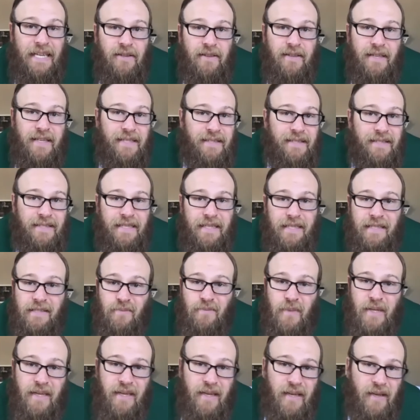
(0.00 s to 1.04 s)
seize
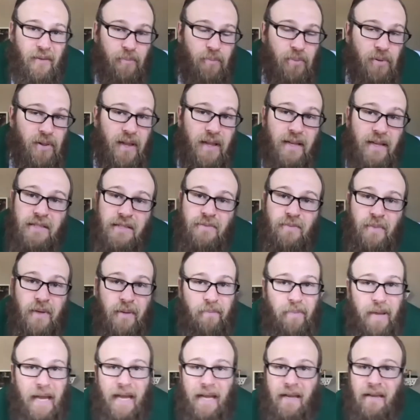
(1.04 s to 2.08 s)
me and plunge me
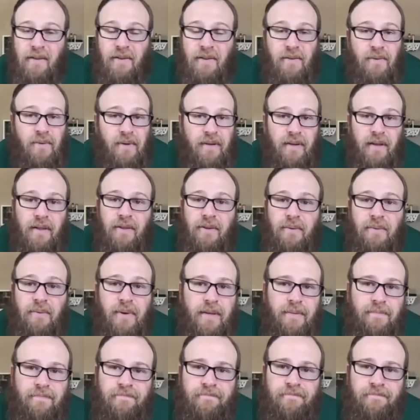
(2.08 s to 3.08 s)
back into another one.